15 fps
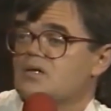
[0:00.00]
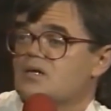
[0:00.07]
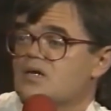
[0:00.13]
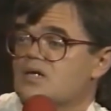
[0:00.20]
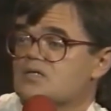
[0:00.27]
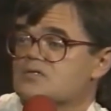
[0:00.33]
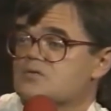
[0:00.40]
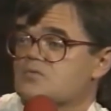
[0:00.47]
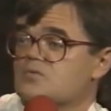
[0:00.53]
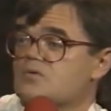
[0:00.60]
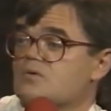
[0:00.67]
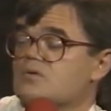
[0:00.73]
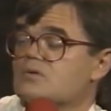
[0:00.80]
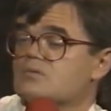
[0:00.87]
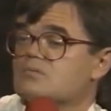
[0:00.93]
And as a
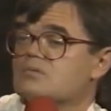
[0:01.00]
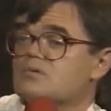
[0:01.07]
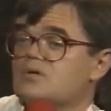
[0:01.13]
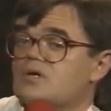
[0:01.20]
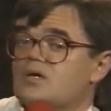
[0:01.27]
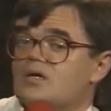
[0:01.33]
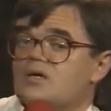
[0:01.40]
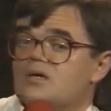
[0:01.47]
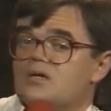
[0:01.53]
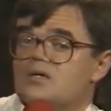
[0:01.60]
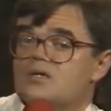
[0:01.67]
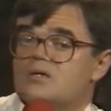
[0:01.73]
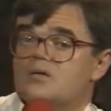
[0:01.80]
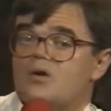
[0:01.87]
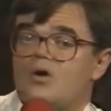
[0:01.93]
rule,
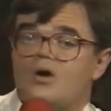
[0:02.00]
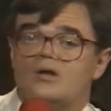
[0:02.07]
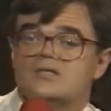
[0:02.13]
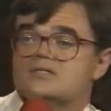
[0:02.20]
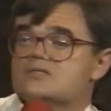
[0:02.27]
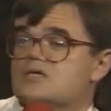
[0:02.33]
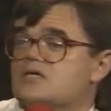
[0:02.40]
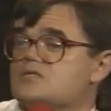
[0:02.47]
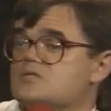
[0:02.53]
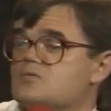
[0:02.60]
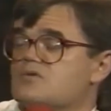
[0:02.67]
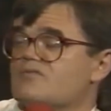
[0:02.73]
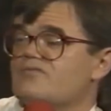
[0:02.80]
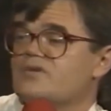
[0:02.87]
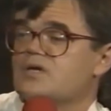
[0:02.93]
all the seats
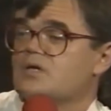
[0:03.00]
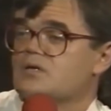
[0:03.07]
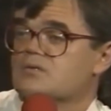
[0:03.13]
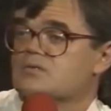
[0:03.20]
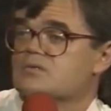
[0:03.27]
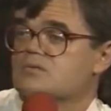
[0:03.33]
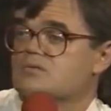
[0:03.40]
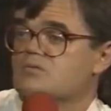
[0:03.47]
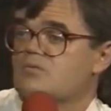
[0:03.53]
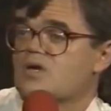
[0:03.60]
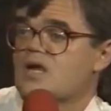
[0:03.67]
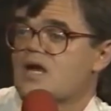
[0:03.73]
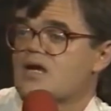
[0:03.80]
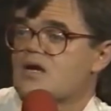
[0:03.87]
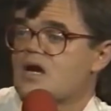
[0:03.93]
were filled
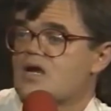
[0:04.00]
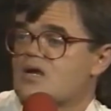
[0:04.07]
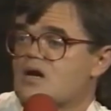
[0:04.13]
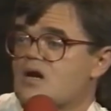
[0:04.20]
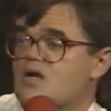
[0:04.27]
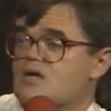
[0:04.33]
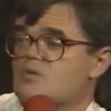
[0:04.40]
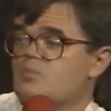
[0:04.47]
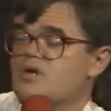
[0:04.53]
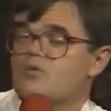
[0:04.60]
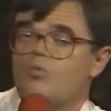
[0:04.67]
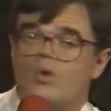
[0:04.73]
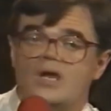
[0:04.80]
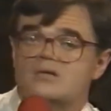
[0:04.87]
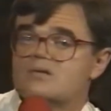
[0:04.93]
when I got on, but
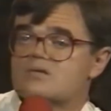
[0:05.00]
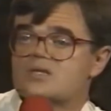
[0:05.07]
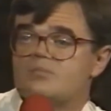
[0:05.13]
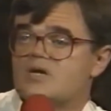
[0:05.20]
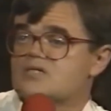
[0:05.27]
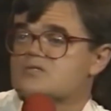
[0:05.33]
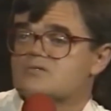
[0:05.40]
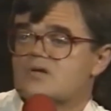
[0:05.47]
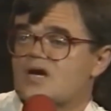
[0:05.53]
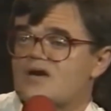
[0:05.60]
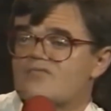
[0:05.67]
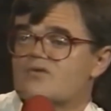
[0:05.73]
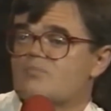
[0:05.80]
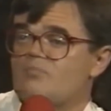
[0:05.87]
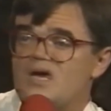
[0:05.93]
Wendell, the bus
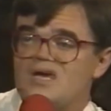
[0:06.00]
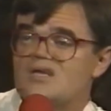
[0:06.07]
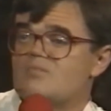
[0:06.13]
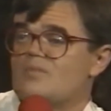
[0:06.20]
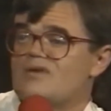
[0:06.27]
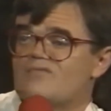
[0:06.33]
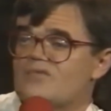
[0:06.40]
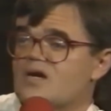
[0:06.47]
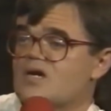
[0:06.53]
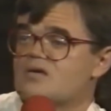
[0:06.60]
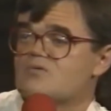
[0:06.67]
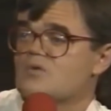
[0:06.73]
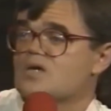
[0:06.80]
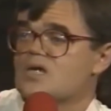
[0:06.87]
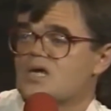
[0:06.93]
driver, made me
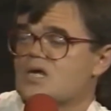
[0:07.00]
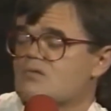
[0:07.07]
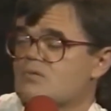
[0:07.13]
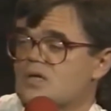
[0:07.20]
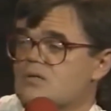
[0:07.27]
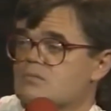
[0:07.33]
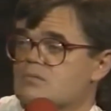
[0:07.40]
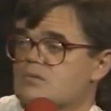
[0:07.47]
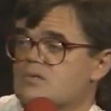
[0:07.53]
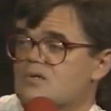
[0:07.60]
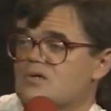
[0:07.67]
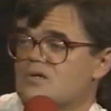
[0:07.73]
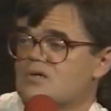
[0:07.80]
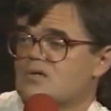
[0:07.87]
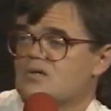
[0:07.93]
find one anyway.
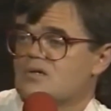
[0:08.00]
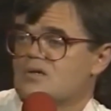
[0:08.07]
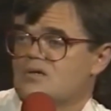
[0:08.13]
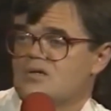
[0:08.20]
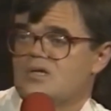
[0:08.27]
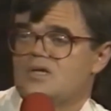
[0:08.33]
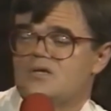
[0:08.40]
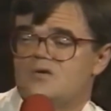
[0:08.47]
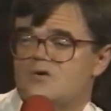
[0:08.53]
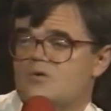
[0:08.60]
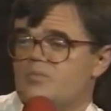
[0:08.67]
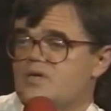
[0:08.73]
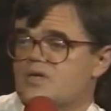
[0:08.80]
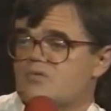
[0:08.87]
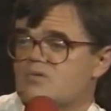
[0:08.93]
And
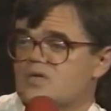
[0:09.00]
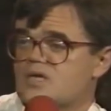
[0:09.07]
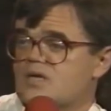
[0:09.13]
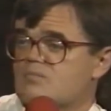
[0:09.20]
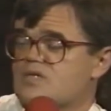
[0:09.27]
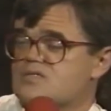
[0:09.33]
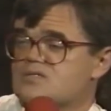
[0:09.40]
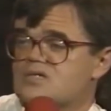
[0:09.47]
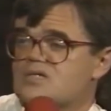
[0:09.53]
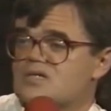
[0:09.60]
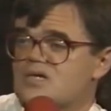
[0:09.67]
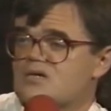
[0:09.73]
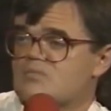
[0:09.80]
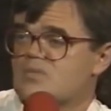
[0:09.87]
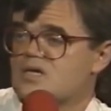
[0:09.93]
nobody would let me sit
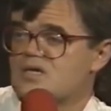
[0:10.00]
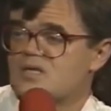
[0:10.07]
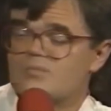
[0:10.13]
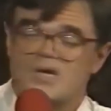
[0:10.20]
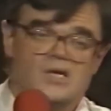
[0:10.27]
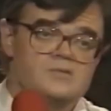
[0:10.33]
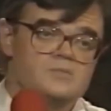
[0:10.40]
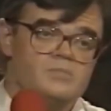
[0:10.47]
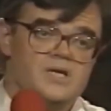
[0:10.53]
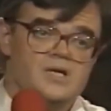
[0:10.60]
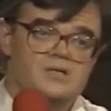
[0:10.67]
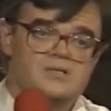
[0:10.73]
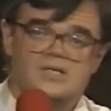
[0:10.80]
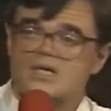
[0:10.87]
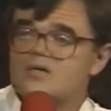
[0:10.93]
down by them. I was
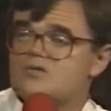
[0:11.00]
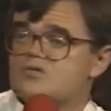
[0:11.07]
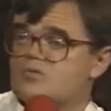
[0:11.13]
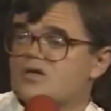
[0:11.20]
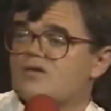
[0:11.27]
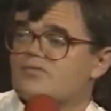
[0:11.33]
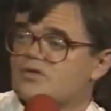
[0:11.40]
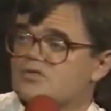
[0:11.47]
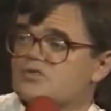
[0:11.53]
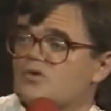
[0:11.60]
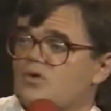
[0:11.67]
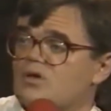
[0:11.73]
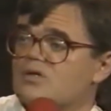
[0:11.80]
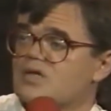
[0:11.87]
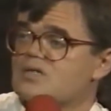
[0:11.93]
about 10, 12 years
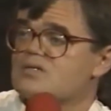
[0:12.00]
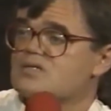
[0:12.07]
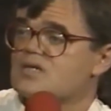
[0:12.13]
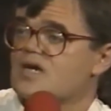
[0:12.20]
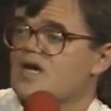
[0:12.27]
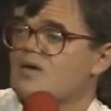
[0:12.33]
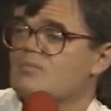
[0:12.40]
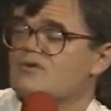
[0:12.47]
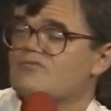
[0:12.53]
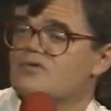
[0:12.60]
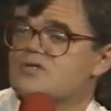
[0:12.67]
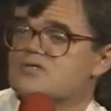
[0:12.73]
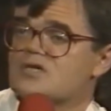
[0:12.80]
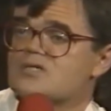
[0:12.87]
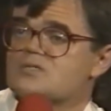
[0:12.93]
old at the time of
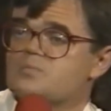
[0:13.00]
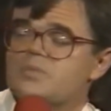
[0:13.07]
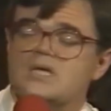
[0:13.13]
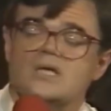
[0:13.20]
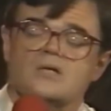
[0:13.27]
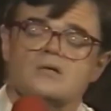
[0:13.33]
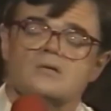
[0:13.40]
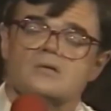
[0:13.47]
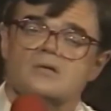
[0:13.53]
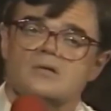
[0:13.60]
which I speak.